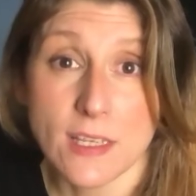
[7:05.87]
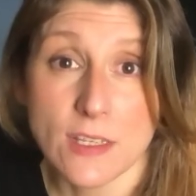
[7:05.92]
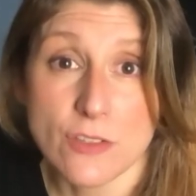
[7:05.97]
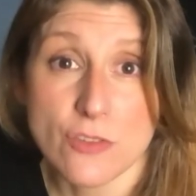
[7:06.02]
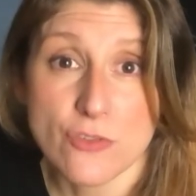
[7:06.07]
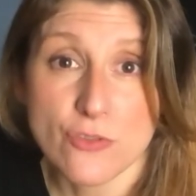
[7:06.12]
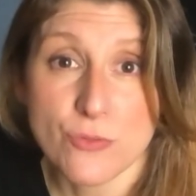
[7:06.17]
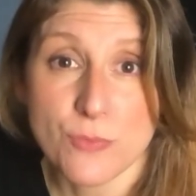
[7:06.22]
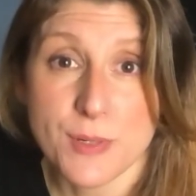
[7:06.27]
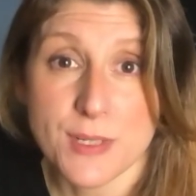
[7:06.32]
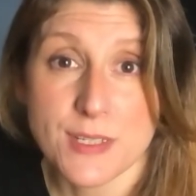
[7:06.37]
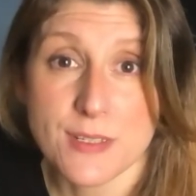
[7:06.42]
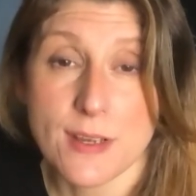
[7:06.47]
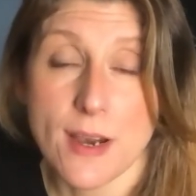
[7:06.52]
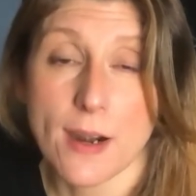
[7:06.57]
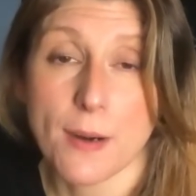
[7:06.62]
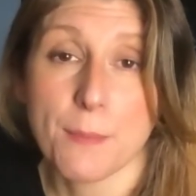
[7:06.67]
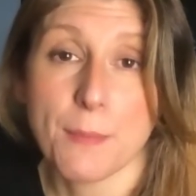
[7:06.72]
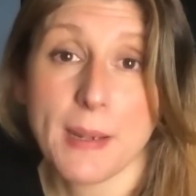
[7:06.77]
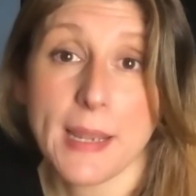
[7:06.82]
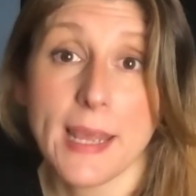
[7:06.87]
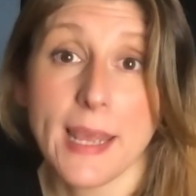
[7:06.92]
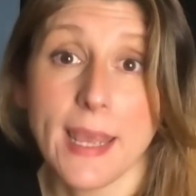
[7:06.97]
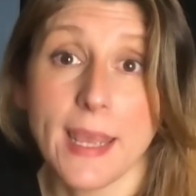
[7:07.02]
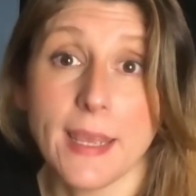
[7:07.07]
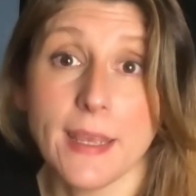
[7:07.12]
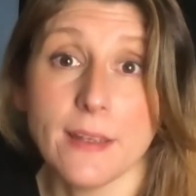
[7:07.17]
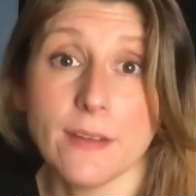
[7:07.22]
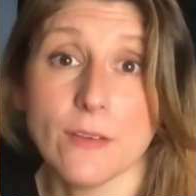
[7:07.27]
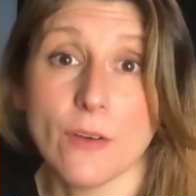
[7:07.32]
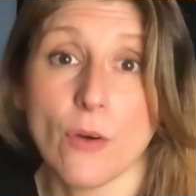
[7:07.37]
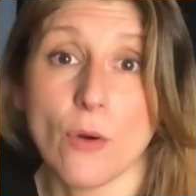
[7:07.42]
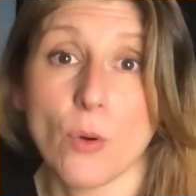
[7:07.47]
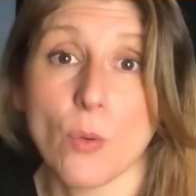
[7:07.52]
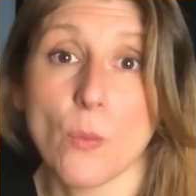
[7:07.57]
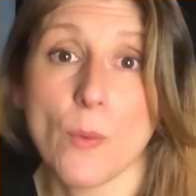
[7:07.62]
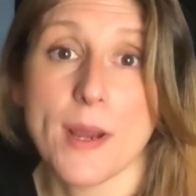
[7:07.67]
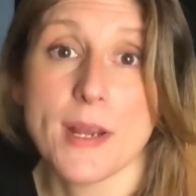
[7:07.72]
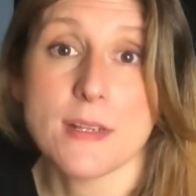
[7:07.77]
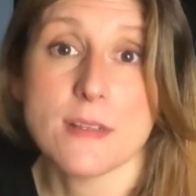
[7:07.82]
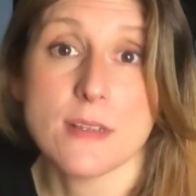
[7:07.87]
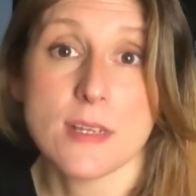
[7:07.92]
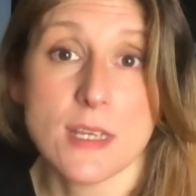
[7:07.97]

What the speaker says: instruments are playing or when